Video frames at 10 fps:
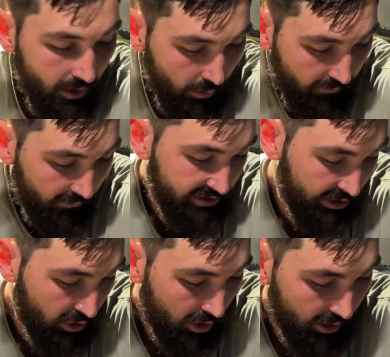We've obviously
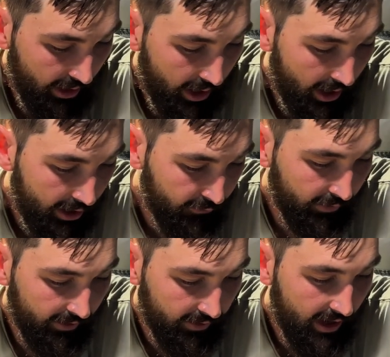got a
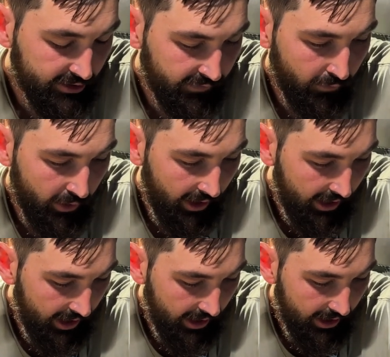really large void
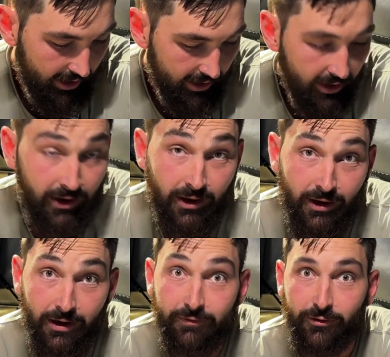here
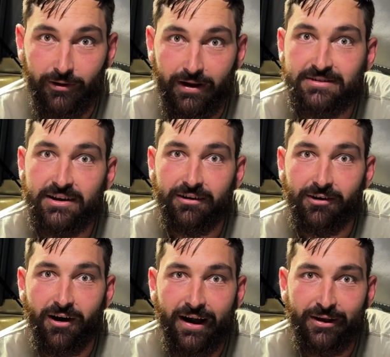for our secret
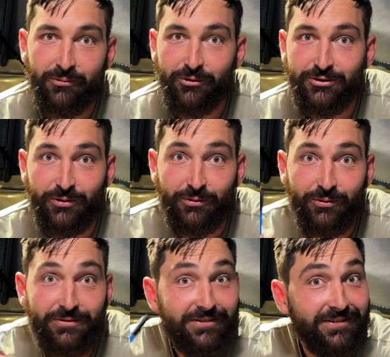item, which we will
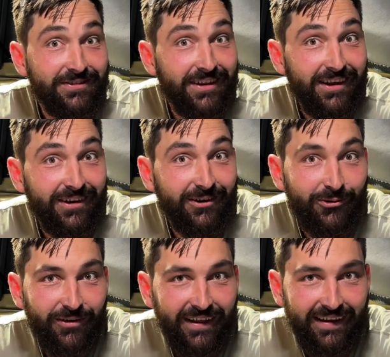still
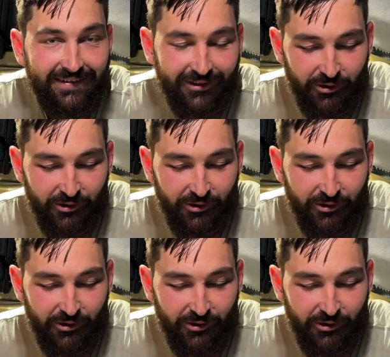release a little